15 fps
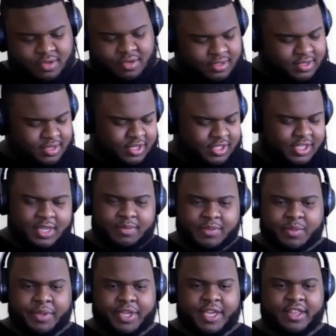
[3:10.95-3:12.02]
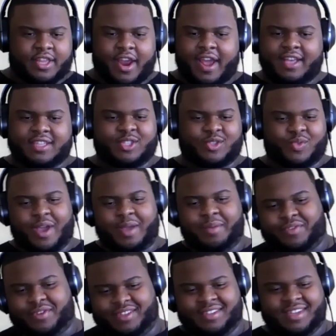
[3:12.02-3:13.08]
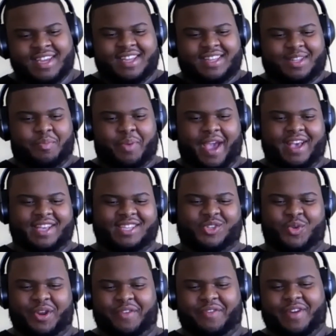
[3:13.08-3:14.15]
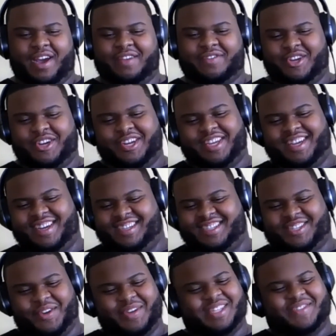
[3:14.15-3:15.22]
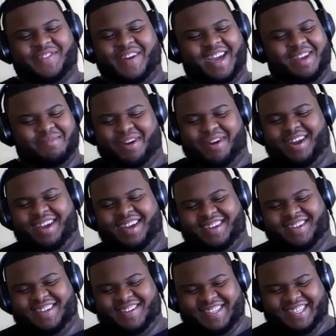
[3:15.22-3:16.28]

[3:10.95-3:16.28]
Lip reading: Your team's been getting their asses wiped for the past 25, 30 years, so it's fine, bro.